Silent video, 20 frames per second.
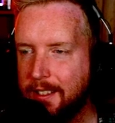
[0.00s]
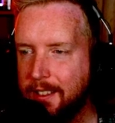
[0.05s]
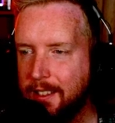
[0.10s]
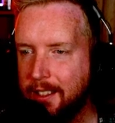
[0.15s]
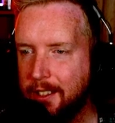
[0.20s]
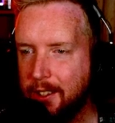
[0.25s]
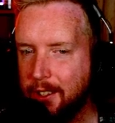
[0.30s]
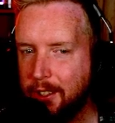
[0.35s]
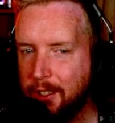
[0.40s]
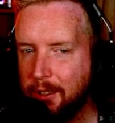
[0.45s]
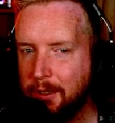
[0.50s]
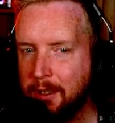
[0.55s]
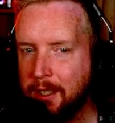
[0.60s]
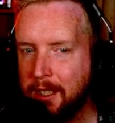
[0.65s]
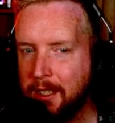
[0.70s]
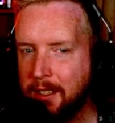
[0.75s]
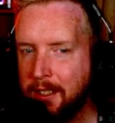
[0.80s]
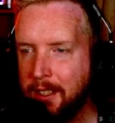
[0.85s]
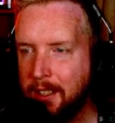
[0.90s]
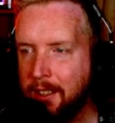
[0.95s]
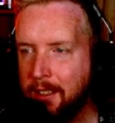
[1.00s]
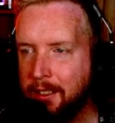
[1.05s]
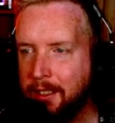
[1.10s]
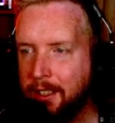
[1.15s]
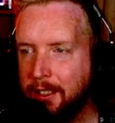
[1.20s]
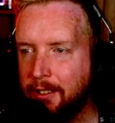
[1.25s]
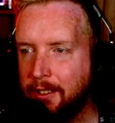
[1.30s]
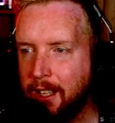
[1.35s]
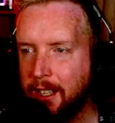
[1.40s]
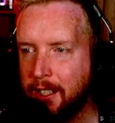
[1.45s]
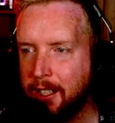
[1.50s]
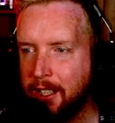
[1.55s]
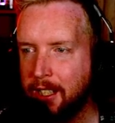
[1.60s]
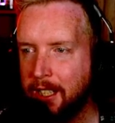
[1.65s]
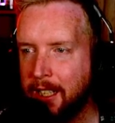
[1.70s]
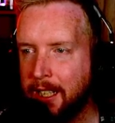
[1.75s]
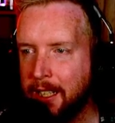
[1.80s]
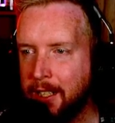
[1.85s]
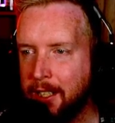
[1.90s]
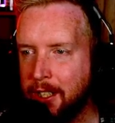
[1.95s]
Shooting Star,
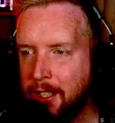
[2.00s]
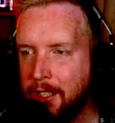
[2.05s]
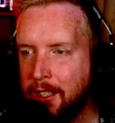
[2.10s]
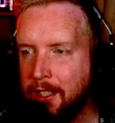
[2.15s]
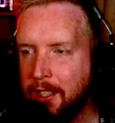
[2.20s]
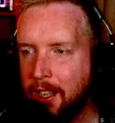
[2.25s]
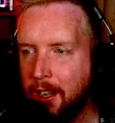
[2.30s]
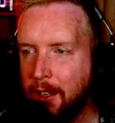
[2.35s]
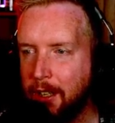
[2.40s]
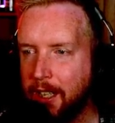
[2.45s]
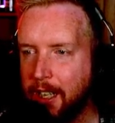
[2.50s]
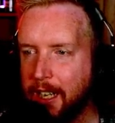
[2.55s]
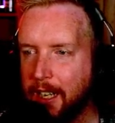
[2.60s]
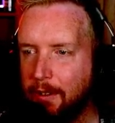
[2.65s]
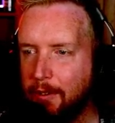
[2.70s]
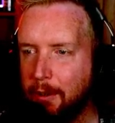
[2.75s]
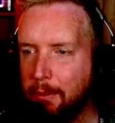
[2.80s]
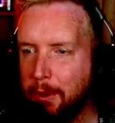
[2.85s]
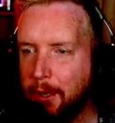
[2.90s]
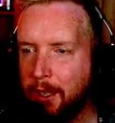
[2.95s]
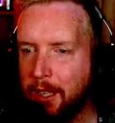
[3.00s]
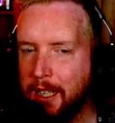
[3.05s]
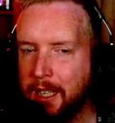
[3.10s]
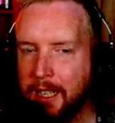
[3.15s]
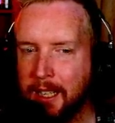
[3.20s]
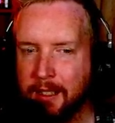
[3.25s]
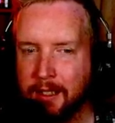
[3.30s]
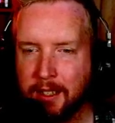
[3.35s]
congratulations. Okay, everybody, it's